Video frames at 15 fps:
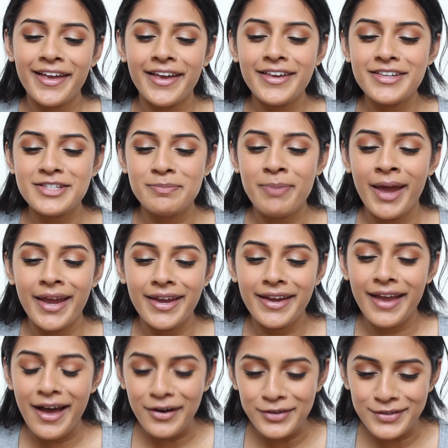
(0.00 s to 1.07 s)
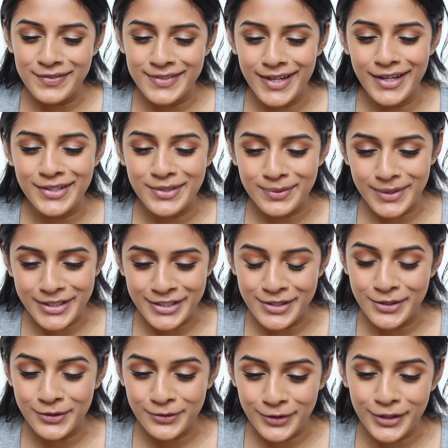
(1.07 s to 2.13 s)
Is paying out-of-state
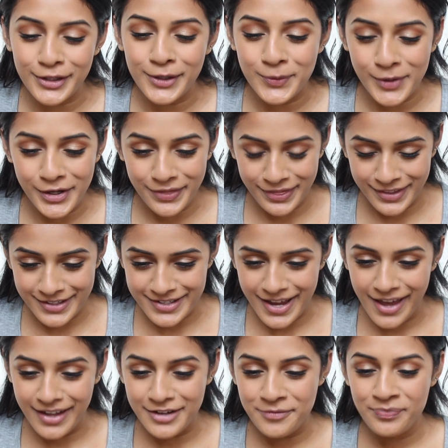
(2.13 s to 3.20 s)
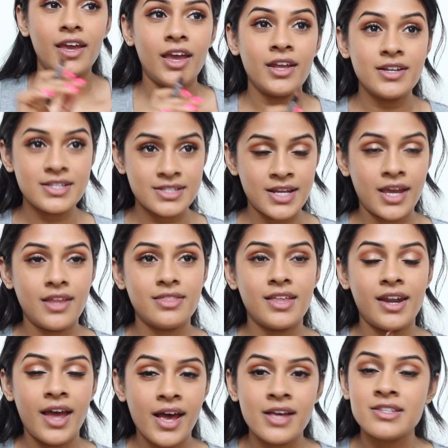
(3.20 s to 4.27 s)
tuition really worth the debt? In a state
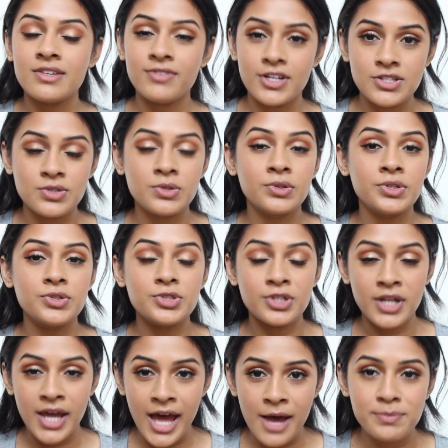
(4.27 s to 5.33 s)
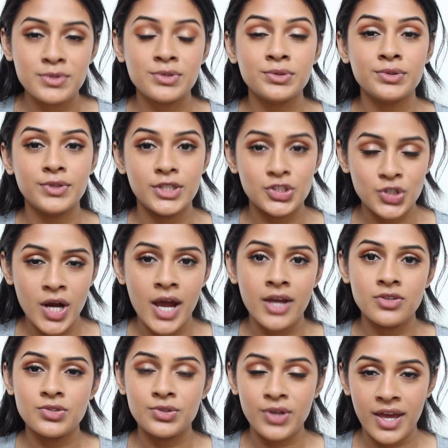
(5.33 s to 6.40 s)
that has a vet school, you should absolutely try
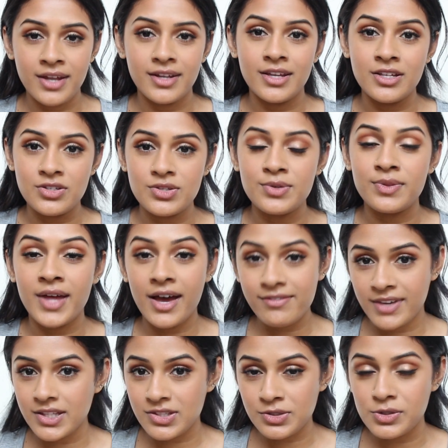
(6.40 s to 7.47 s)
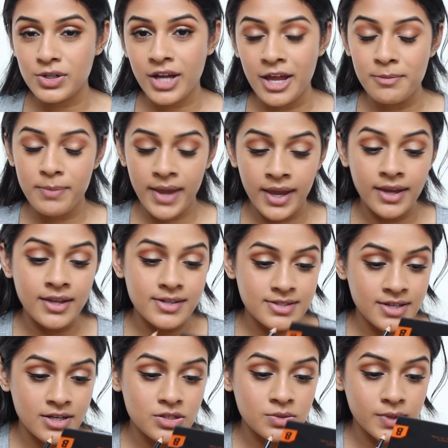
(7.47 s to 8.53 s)
to get into that vet school and pay
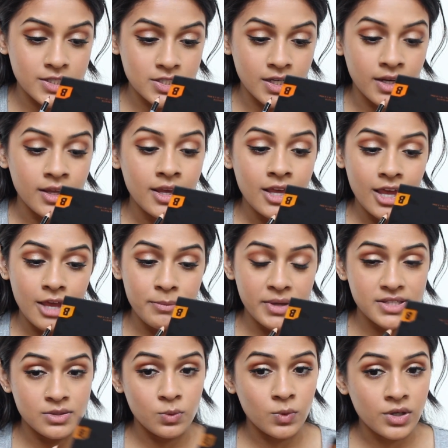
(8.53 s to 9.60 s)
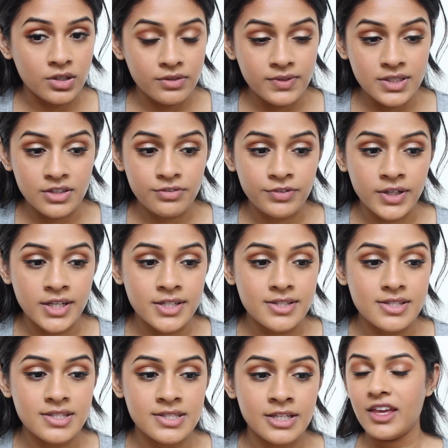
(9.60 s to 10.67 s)
in-state tuition. It makes a world of a
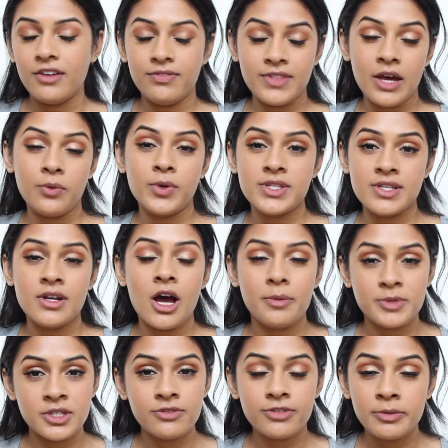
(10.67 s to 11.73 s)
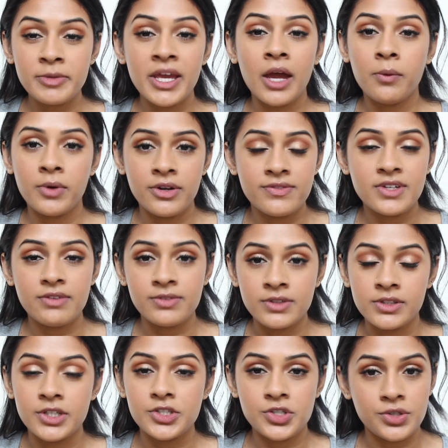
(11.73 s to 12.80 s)
difference. If that was an option for me, I would have
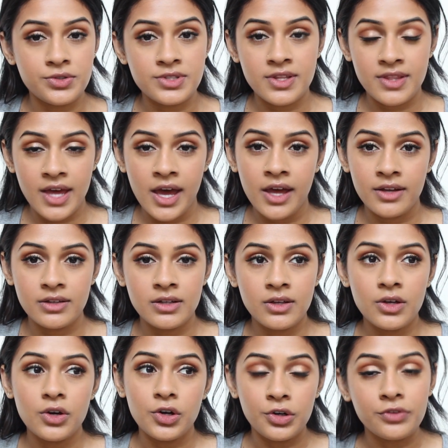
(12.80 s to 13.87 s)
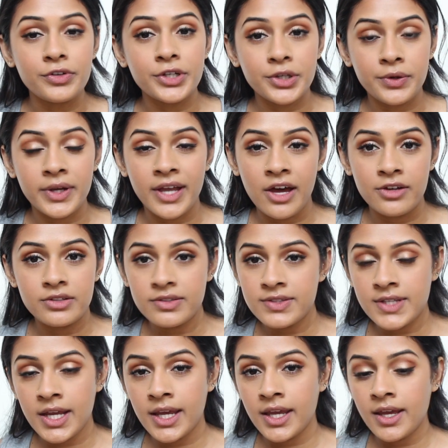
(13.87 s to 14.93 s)
definitely chosen that over going out of
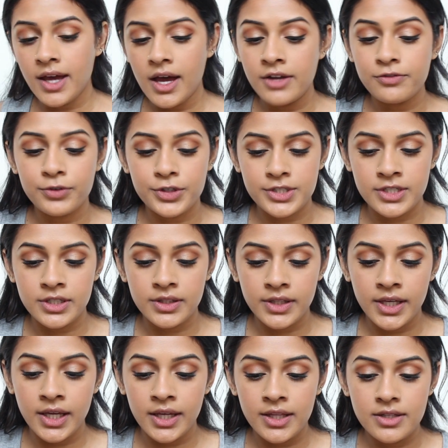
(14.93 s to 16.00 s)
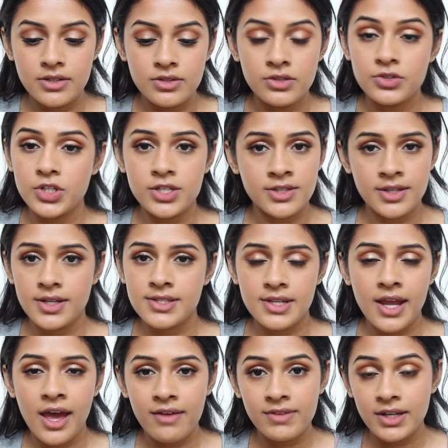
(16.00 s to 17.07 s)
state. Unfortunately, New Jersey doesn't
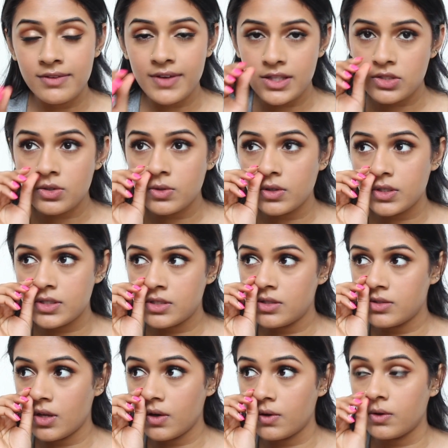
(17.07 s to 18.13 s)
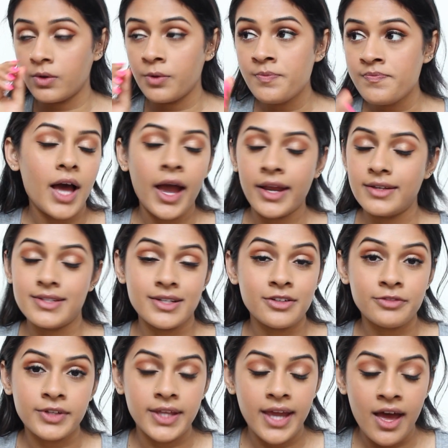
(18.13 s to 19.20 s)
have any vet schools, so I didn't
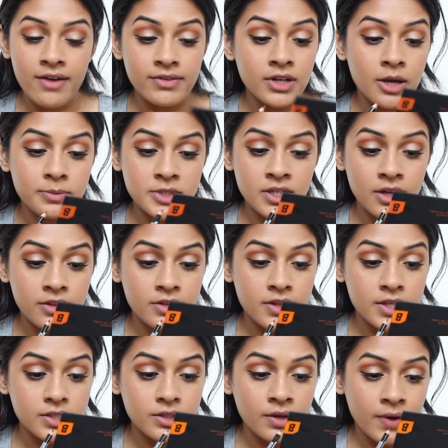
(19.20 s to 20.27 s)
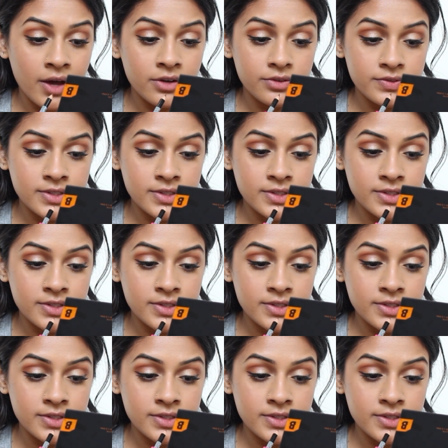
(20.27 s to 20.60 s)
really have an option other than to go out of